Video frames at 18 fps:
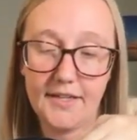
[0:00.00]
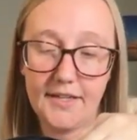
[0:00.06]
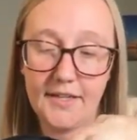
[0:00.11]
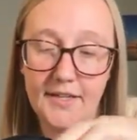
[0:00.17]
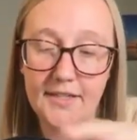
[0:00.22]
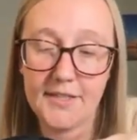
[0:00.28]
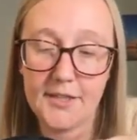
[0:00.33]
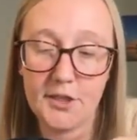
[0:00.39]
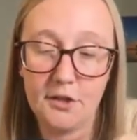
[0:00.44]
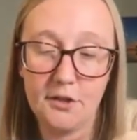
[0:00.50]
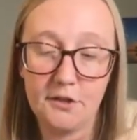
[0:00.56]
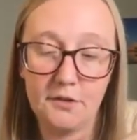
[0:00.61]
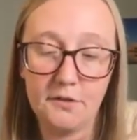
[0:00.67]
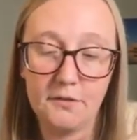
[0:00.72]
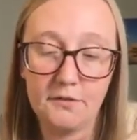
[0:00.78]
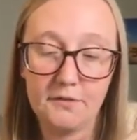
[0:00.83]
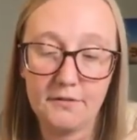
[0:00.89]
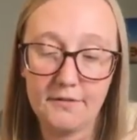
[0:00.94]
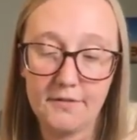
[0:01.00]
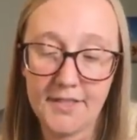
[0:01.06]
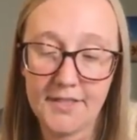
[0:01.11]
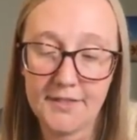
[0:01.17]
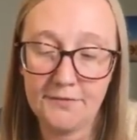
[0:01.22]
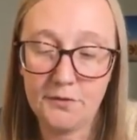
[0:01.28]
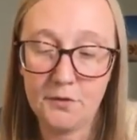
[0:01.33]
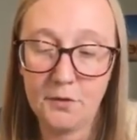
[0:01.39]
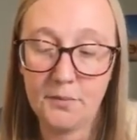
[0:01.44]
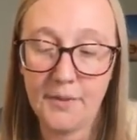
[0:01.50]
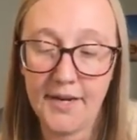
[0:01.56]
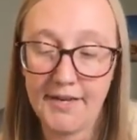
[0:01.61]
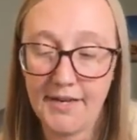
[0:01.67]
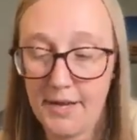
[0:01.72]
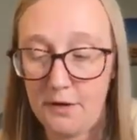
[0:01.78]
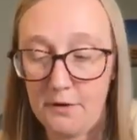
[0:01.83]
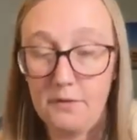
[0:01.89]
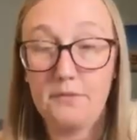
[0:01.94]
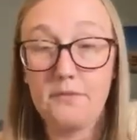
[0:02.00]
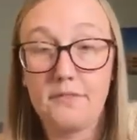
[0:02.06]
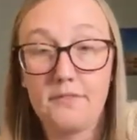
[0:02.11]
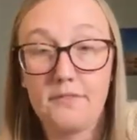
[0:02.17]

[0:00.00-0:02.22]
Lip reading: it's full right now,